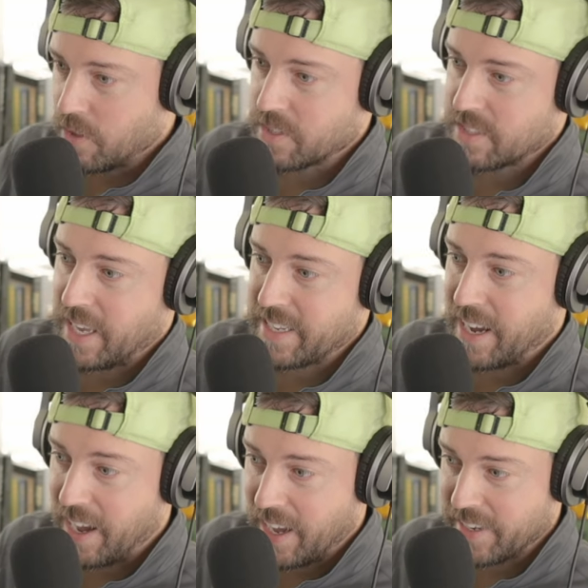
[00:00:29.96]
it looks like
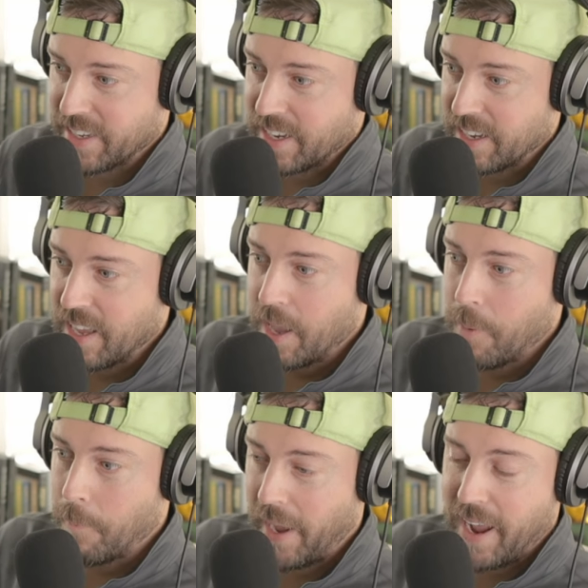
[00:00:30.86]
Honda
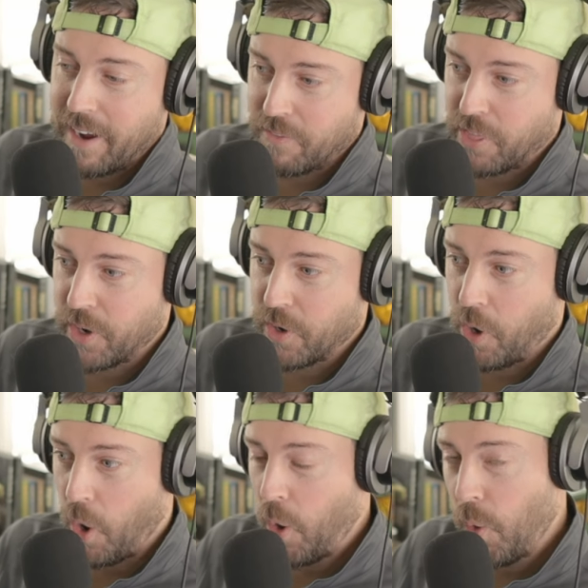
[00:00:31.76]
might have
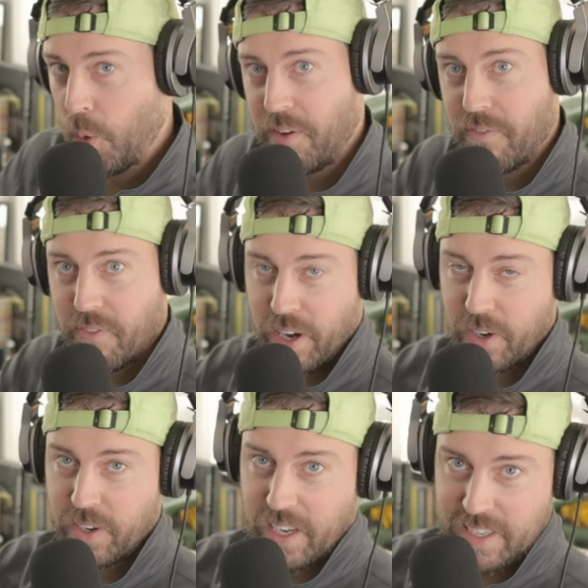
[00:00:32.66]
their own
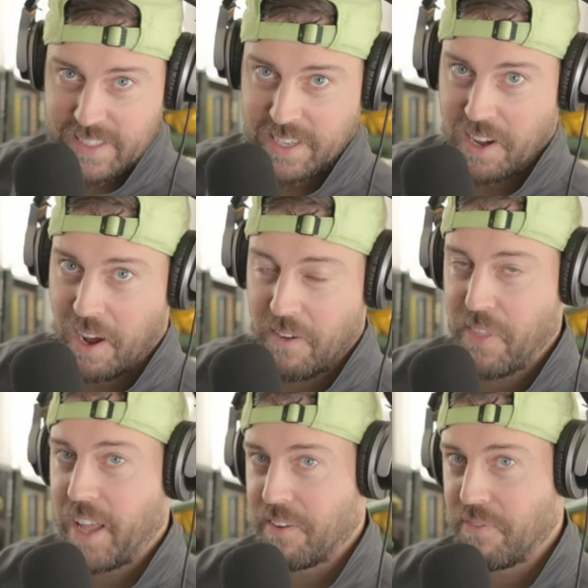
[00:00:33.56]
variant
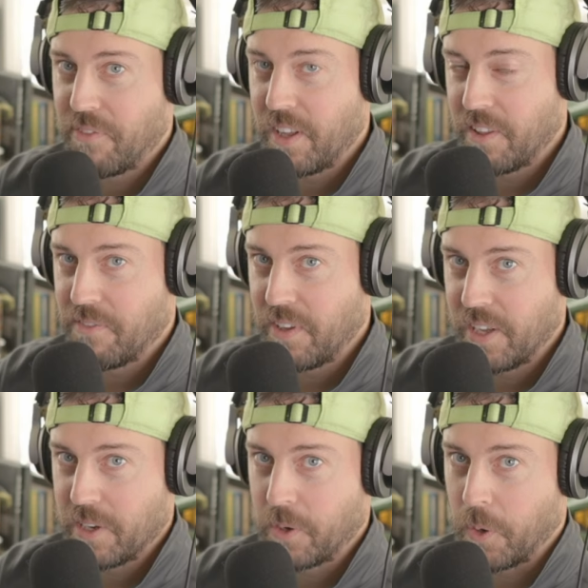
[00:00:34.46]
of that Afeela
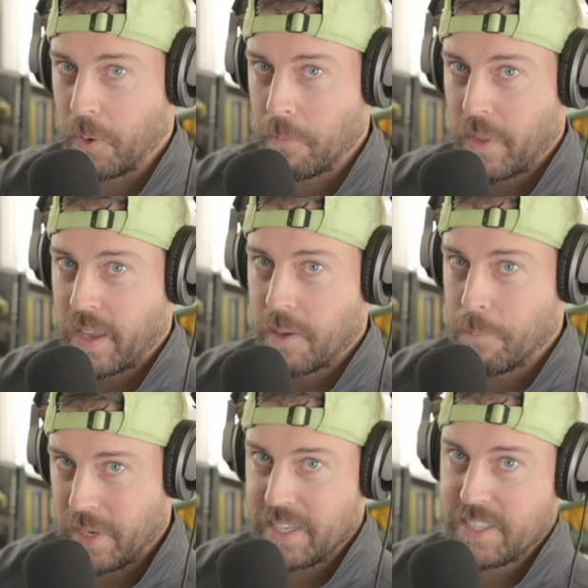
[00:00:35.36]
vehicle
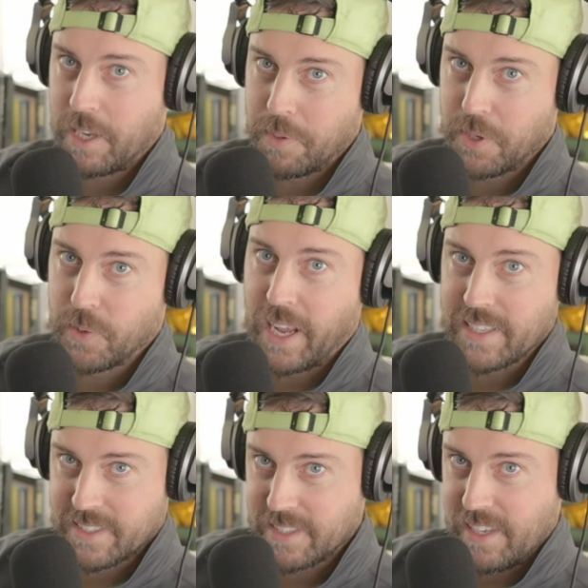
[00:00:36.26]
being debuted
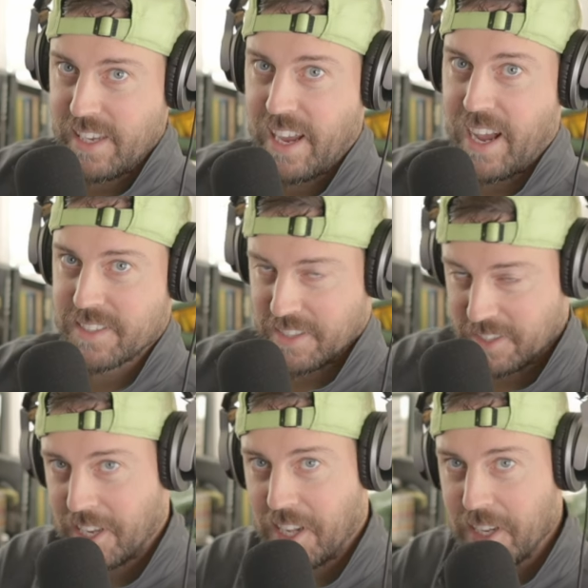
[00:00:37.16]
at CES.
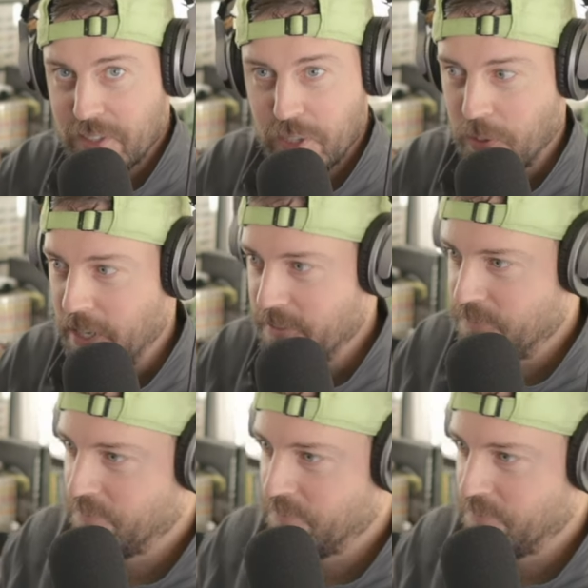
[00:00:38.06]
Let's get into it.